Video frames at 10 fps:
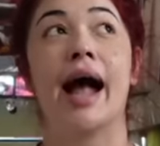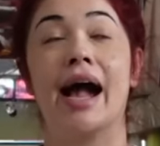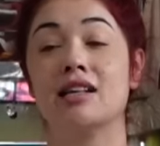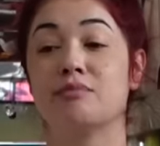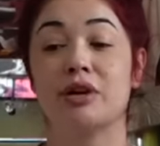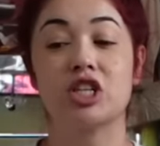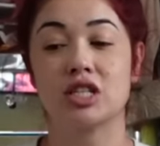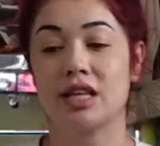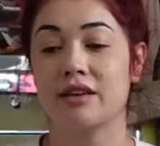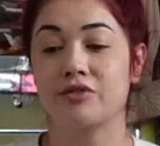as much as
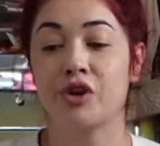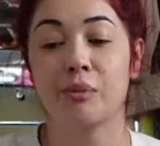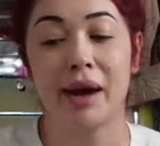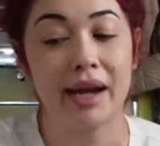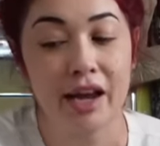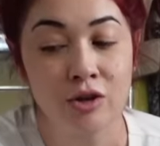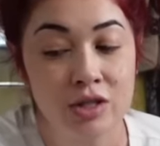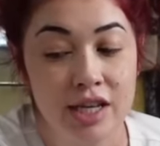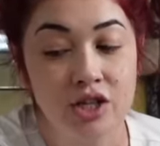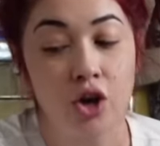I love doing my
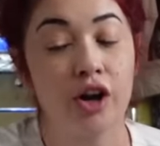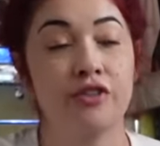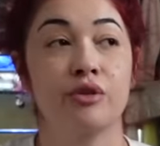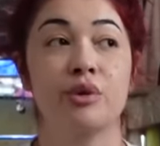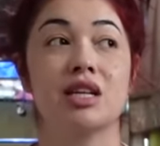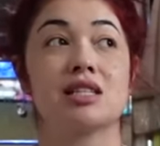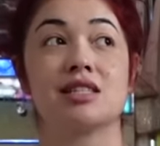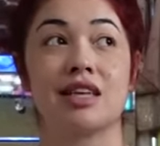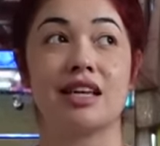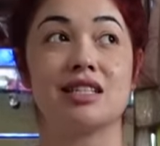nails, it's hard for me to
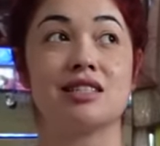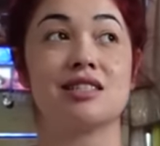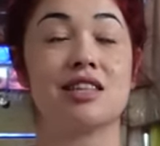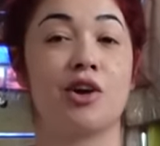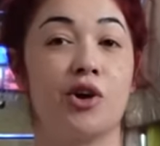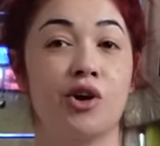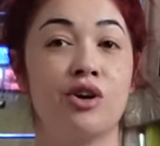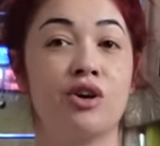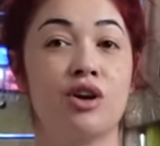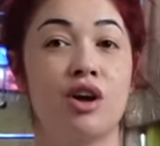stay
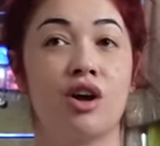still.